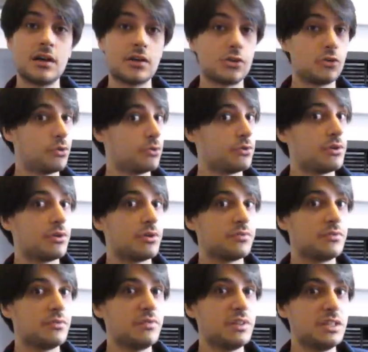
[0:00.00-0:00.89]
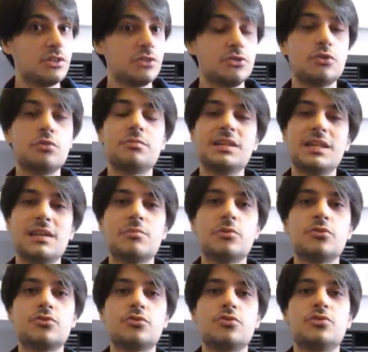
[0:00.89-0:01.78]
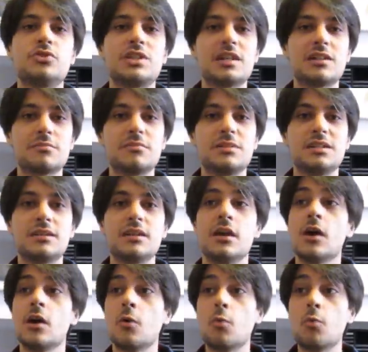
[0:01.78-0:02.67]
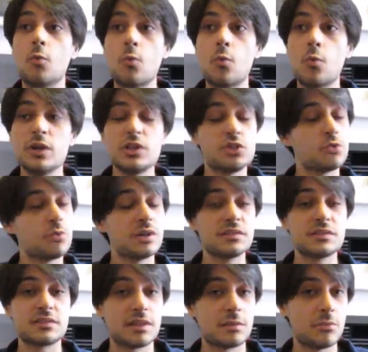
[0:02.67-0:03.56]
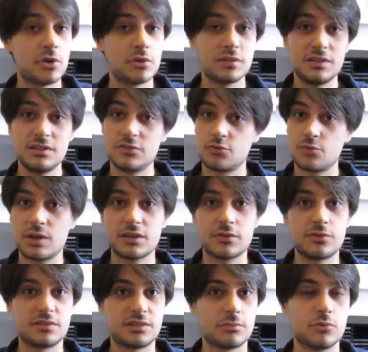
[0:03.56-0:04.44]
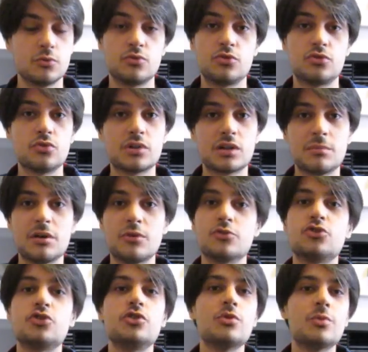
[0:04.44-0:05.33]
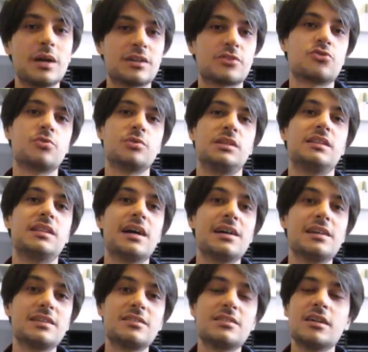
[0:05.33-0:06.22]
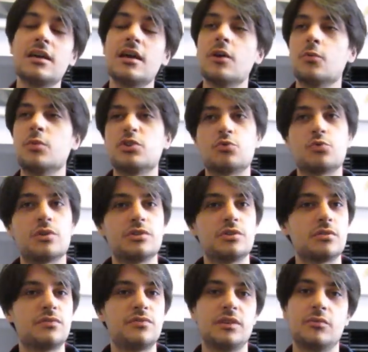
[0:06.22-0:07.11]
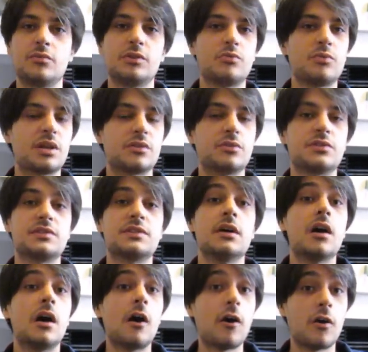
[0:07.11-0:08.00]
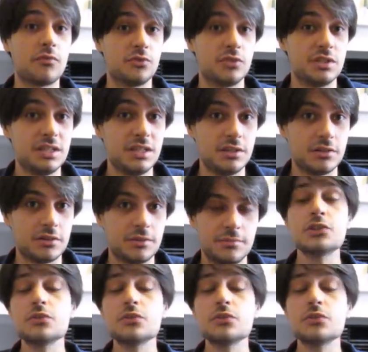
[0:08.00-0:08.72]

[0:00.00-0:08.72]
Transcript: corner of the video, you'll be able to tell me which ones among these records I'm going to talk about you actually liked, which were your favorite records of the year.